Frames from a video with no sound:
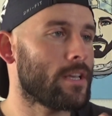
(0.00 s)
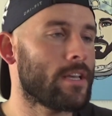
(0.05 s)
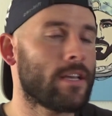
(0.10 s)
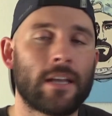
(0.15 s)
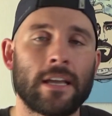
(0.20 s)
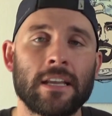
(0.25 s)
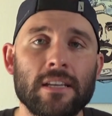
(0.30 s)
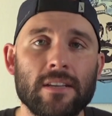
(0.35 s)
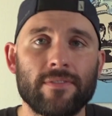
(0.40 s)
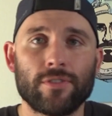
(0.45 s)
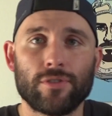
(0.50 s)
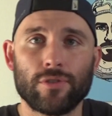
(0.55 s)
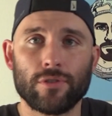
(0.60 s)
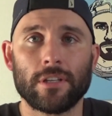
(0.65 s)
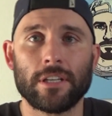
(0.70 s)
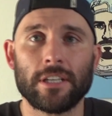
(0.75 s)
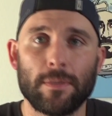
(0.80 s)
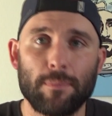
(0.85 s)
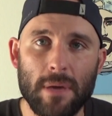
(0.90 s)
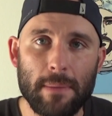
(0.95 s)

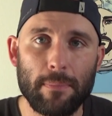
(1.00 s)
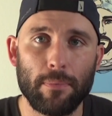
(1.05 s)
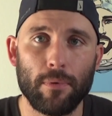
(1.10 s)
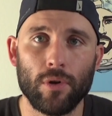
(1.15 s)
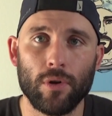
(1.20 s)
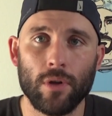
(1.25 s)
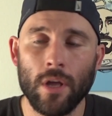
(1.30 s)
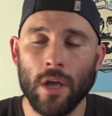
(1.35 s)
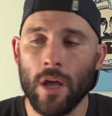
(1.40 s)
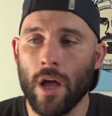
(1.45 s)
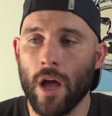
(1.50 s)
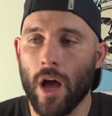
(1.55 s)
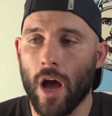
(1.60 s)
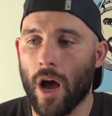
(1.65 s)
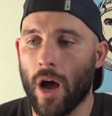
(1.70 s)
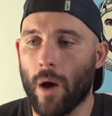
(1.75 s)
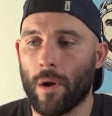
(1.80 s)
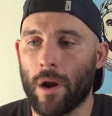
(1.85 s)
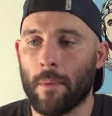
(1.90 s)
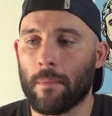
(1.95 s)
individually to people,
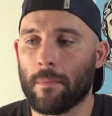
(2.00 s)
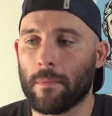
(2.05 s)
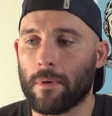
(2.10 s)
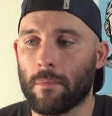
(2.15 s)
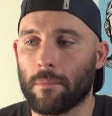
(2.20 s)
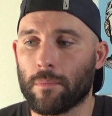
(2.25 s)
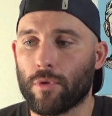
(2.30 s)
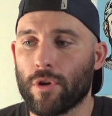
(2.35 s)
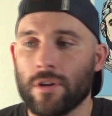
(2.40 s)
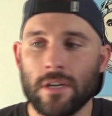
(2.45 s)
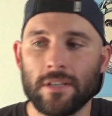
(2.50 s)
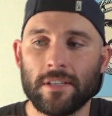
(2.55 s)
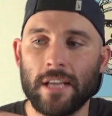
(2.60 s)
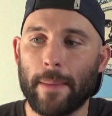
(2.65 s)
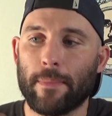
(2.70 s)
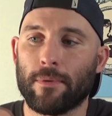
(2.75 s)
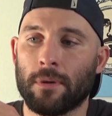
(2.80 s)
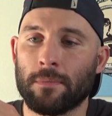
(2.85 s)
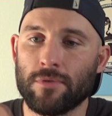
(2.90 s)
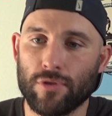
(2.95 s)
when I'm greeting a
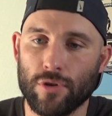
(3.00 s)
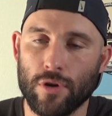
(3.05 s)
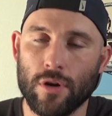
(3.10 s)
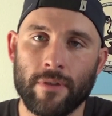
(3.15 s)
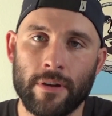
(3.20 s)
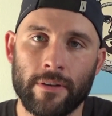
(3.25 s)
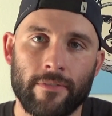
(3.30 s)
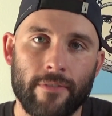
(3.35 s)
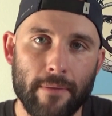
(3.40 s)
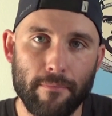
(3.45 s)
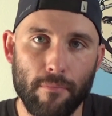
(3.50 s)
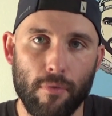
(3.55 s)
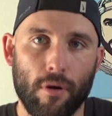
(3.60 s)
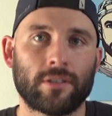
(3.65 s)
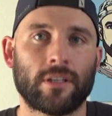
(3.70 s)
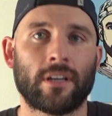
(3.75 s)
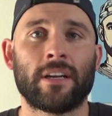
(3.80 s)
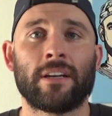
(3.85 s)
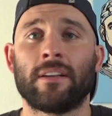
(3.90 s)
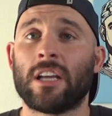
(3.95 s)
table, I'm serving, if I'm
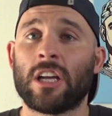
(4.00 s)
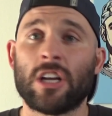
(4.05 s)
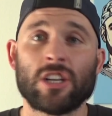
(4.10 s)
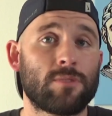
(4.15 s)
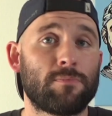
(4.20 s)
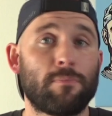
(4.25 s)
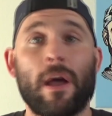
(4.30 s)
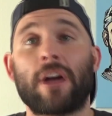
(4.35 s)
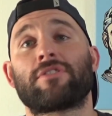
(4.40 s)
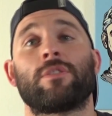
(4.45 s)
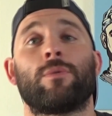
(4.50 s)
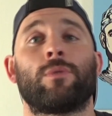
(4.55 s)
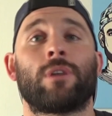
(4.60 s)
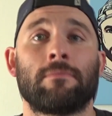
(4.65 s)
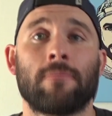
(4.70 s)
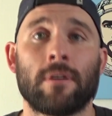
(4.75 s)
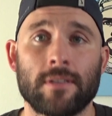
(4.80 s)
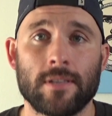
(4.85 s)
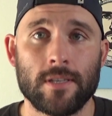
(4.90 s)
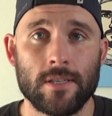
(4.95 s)
bartending, especially when I'm
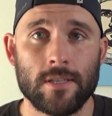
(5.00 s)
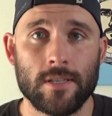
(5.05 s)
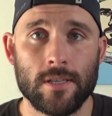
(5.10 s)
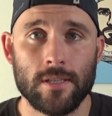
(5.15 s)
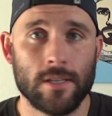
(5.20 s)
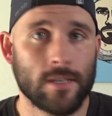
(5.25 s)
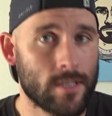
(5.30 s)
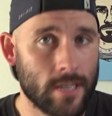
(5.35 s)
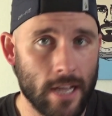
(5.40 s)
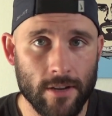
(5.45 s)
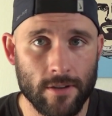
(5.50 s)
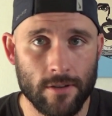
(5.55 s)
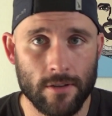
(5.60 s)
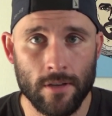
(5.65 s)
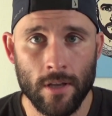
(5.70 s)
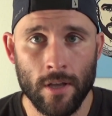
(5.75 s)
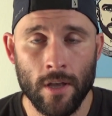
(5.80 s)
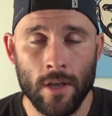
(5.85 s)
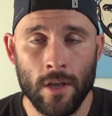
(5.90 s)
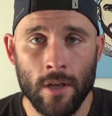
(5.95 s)
on the stage
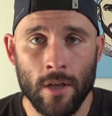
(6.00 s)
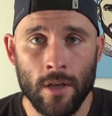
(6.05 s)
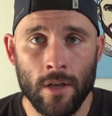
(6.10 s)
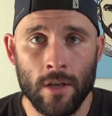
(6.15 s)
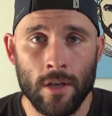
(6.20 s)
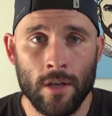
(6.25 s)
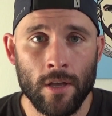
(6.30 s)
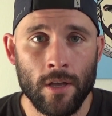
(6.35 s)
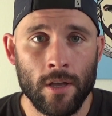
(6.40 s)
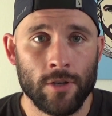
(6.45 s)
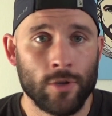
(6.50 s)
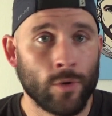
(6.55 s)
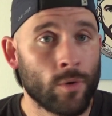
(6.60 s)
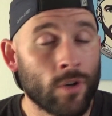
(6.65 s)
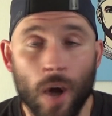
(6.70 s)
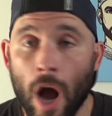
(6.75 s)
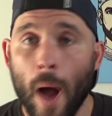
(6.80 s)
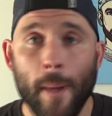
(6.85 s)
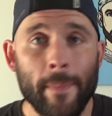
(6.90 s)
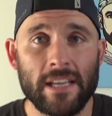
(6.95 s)
doing
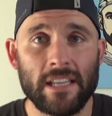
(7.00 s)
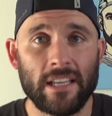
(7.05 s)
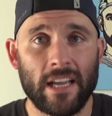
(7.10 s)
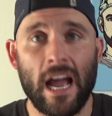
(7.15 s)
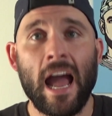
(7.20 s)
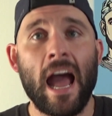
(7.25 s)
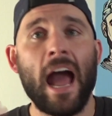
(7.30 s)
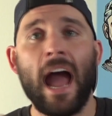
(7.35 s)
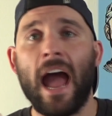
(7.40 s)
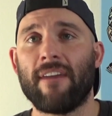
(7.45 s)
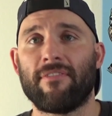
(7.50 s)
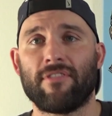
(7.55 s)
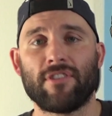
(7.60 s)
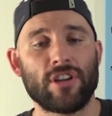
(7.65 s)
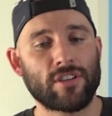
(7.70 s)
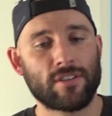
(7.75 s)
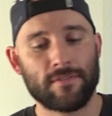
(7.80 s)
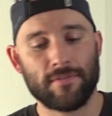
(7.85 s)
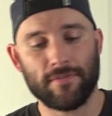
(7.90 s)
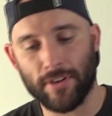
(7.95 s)
comedy. Like I have to
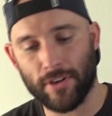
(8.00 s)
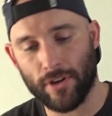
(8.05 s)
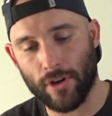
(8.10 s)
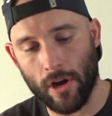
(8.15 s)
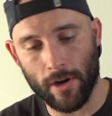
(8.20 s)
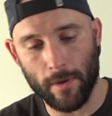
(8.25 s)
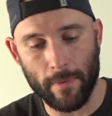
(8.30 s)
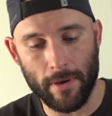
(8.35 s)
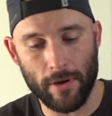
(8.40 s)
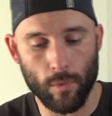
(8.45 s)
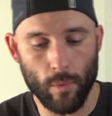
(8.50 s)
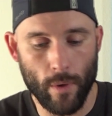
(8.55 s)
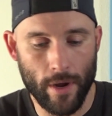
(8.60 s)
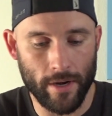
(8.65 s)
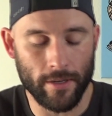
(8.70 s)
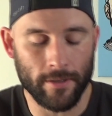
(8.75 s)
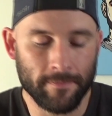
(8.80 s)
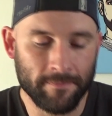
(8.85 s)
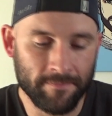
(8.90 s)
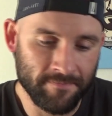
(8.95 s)
just figure out a better way
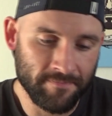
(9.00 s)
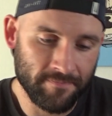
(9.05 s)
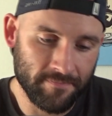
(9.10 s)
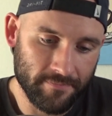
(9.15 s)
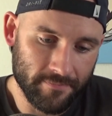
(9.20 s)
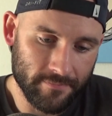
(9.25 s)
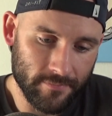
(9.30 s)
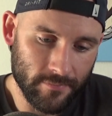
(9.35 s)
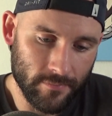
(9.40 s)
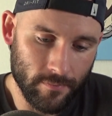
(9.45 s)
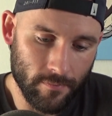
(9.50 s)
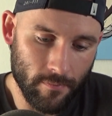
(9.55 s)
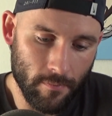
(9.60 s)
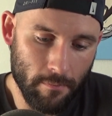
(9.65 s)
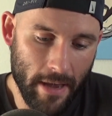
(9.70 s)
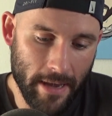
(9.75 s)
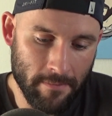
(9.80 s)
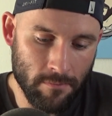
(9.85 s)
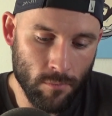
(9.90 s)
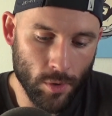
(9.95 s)
to
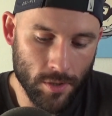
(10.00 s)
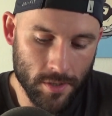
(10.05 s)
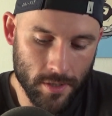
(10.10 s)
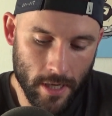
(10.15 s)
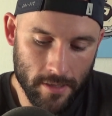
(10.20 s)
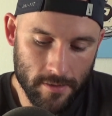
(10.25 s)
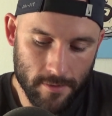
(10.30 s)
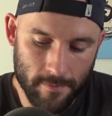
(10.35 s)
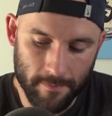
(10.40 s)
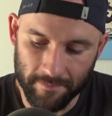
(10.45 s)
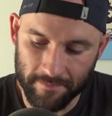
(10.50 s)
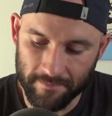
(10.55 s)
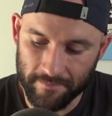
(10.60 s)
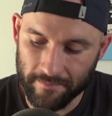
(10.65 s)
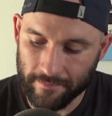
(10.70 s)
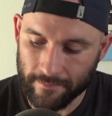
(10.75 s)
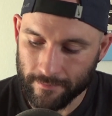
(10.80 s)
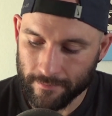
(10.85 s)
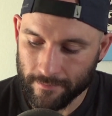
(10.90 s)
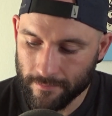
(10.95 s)
make more sense.
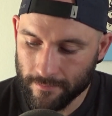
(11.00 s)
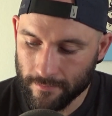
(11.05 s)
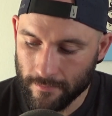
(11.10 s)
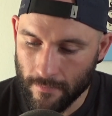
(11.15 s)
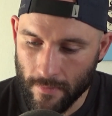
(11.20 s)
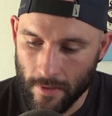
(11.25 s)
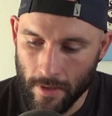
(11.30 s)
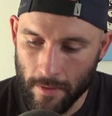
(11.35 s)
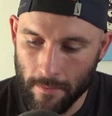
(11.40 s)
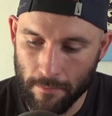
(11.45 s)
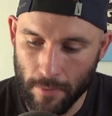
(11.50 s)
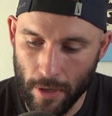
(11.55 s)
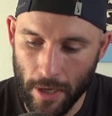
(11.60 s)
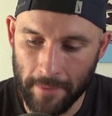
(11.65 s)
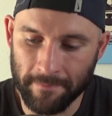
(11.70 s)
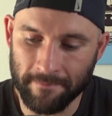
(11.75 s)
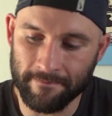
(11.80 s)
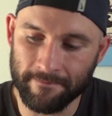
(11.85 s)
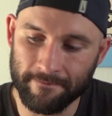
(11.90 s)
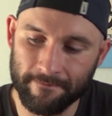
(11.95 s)
But